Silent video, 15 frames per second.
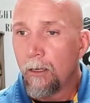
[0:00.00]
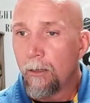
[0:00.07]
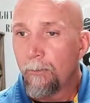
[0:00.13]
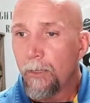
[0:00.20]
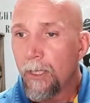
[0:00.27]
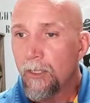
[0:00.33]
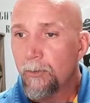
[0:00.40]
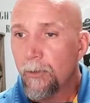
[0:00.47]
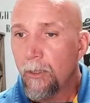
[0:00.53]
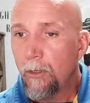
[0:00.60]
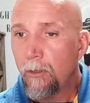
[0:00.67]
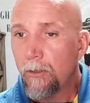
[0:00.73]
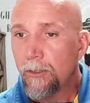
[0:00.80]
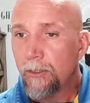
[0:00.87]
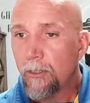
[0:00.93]
Placement of the
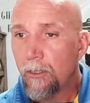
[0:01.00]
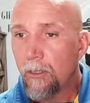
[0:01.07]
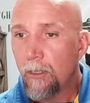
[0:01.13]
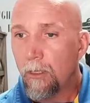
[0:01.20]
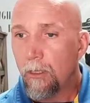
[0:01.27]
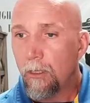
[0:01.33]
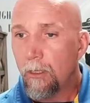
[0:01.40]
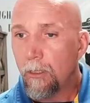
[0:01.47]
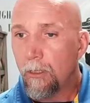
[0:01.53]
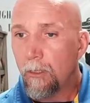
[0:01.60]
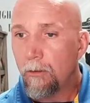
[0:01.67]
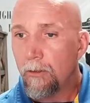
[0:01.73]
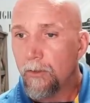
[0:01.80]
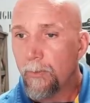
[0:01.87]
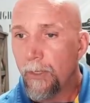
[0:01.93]
holster,
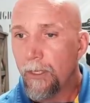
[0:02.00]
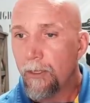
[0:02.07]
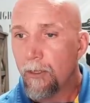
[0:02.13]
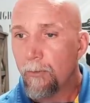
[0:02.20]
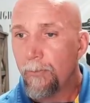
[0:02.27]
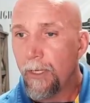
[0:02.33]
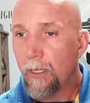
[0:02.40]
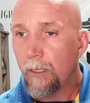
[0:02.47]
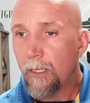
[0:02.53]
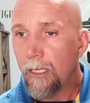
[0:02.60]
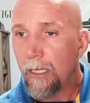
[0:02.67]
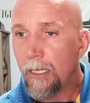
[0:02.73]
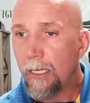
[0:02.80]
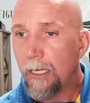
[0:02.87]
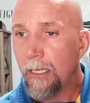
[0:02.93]
lowest button of your belt
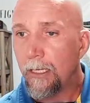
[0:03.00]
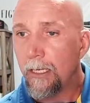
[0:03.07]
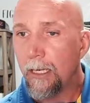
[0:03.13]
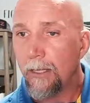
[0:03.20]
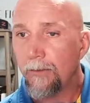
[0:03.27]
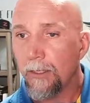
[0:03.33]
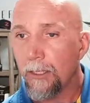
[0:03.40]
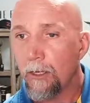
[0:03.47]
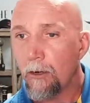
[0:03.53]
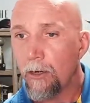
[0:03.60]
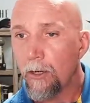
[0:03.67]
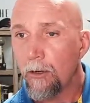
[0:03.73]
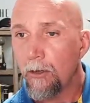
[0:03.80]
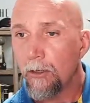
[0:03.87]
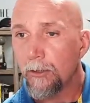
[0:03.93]
line, and the gear
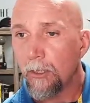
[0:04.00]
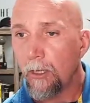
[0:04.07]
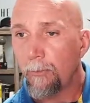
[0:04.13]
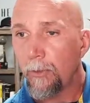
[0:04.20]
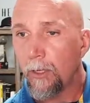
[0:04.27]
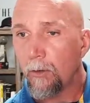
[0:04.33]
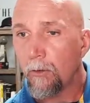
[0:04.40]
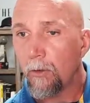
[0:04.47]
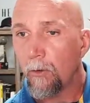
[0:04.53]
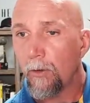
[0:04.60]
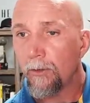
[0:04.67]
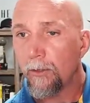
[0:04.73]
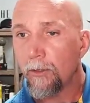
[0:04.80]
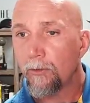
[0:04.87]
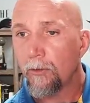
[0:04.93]
you use all play a role whether
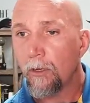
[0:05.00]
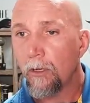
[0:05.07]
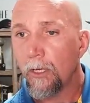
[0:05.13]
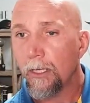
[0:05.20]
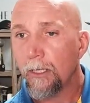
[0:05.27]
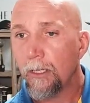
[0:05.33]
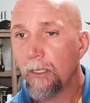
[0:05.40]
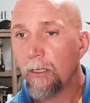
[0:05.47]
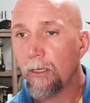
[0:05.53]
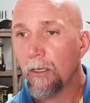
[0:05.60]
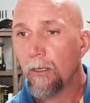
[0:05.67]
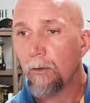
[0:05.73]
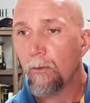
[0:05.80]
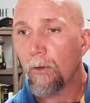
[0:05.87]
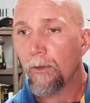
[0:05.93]
you're drawing,
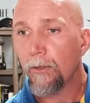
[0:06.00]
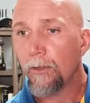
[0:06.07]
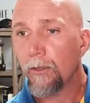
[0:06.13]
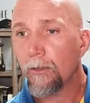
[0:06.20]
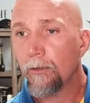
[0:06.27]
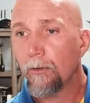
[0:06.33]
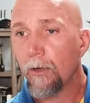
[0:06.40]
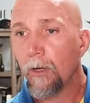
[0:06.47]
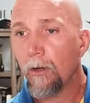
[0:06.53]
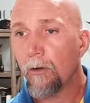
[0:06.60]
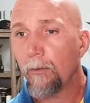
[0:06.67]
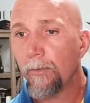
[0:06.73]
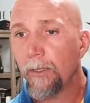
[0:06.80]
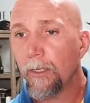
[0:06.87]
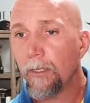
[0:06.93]
whether your draw will
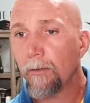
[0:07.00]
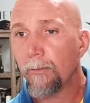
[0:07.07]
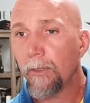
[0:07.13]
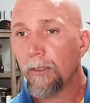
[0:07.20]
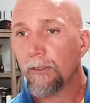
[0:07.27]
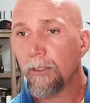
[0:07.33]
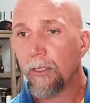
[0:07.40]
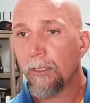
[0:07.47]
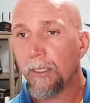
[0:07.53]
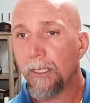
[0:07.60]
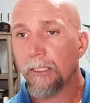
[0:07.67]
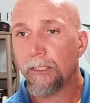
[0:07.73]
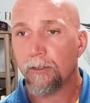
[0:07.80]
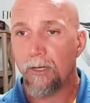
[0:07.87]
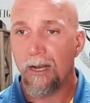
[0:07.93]
be inherited by the shirt.
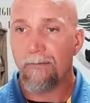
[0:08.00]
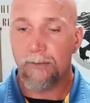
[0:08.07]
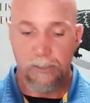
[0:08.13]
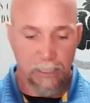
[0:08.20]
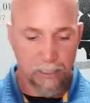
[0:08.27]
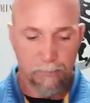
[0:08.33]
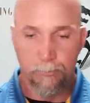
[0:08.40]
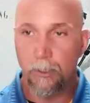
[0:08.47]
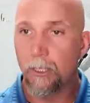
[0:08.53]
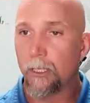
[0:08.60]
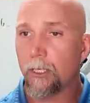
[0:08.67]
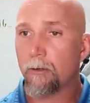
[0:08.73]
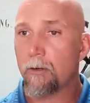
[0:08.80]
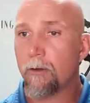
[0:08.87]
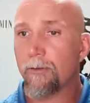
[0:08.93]
Yes, Travis, I completely
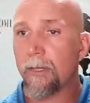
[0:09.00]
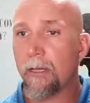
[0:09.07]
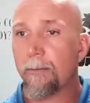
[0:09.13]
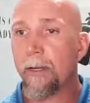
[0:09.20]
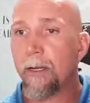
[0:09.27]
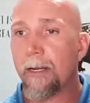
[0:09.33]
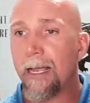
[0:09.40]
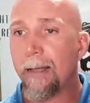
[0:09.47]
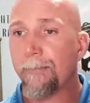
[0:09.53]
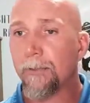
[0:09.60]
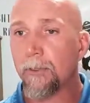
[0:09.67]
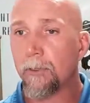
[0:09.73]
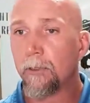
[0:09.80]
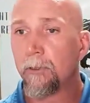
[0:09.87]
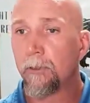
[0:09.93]
agree with that, man.
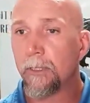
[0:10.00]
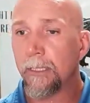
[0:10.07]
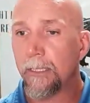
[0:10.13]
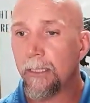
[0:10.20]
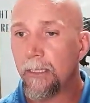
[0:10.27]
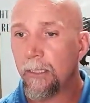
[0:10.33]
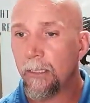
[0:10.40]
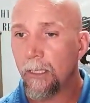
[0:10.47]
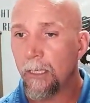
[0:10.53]
Absolutely.